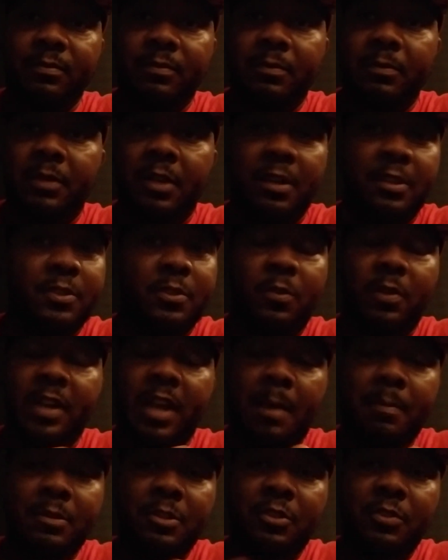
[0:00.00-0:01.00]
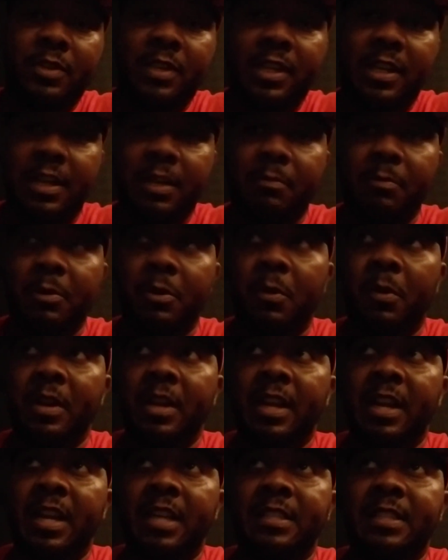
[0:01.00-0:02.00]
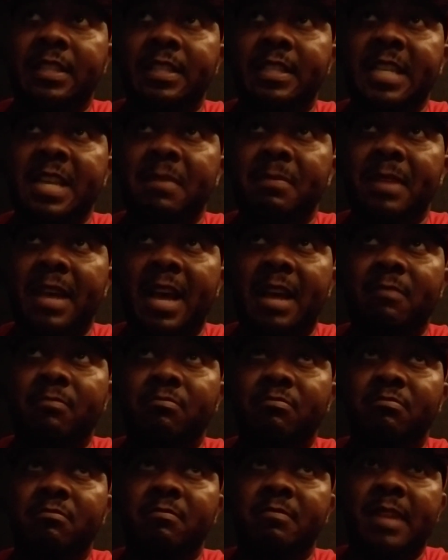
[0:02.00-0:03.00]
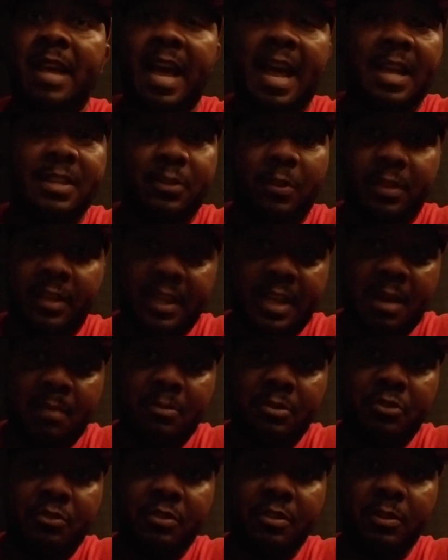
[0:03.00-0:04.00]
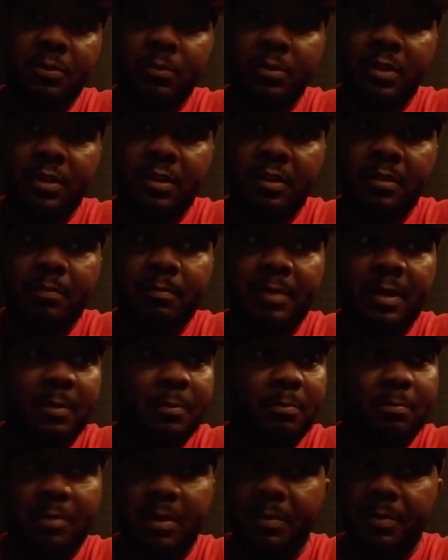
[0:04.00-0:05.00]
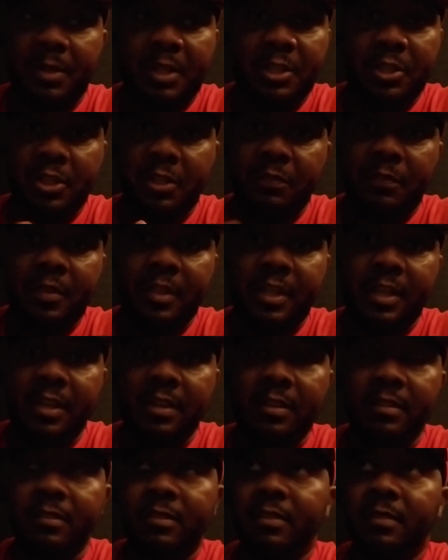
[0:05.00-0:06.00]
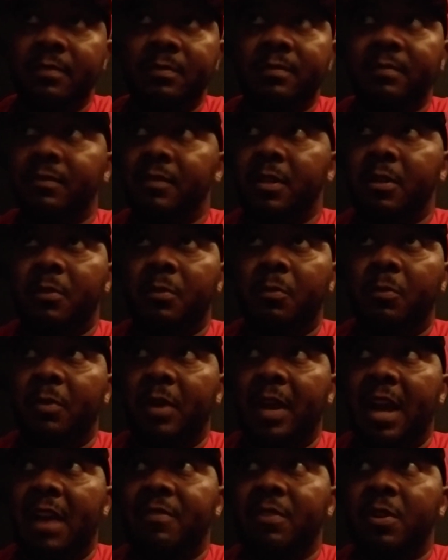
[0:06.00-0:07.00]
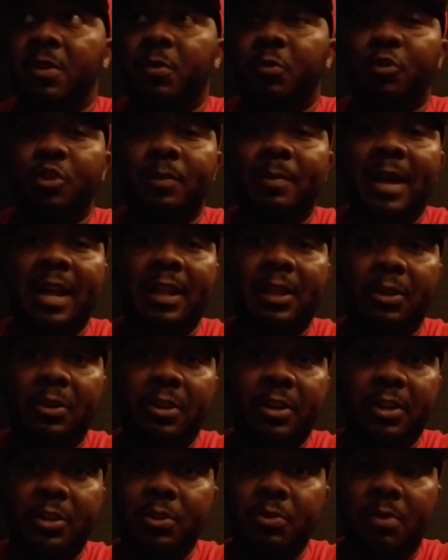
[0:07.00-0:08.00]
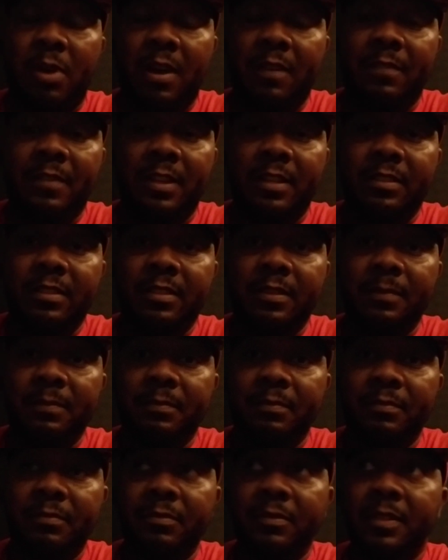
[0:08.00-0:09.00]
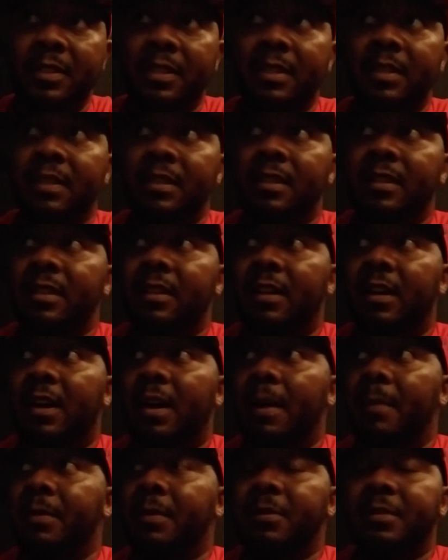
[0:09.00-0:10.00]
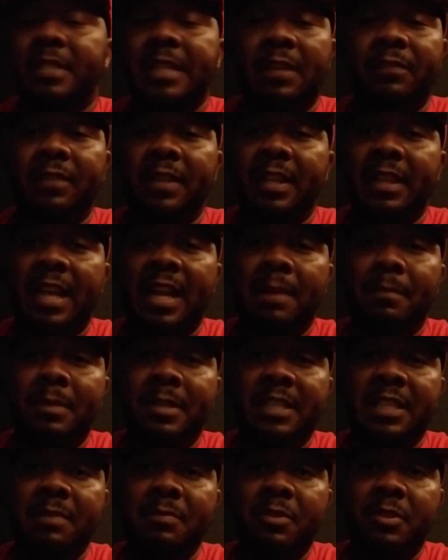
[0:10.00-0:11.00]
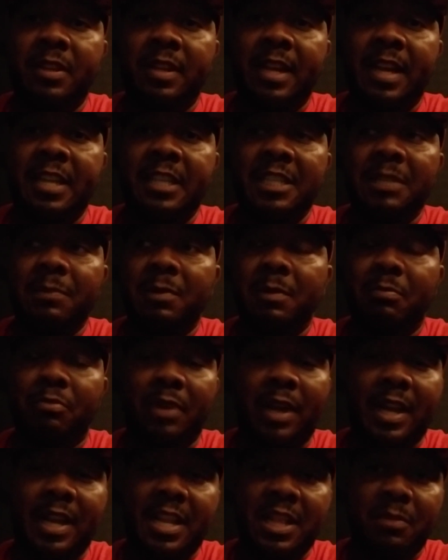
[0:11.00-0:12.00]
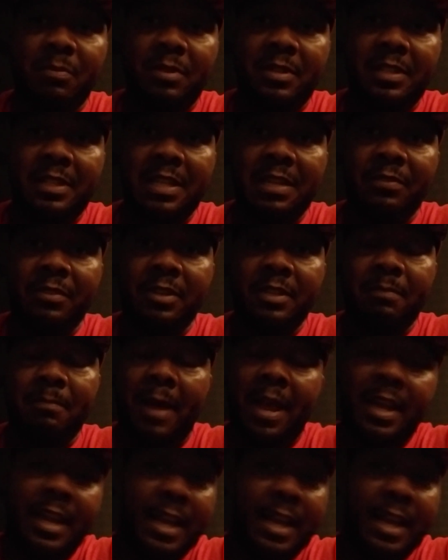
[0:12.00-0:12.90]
There's no chemistry here. We're going against a team that has all the chemistry in the world, been with each other for years. We're having a quarterback learning a new offense. There was definitely a lot of miscommunication with Brady and the receivers, Mike